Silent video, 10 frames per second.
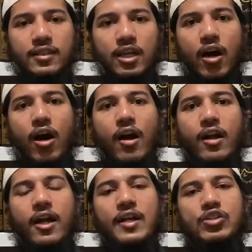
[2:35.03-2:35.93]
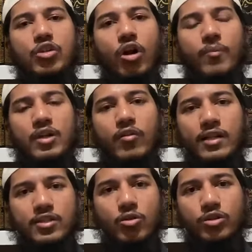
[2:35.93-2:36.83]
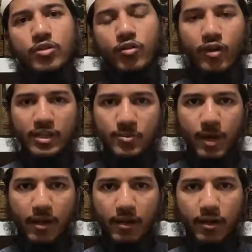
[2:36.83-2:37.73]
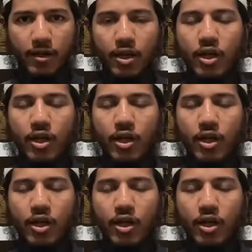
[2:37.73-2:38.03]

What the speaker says: The third, it should not be translucent or transparent.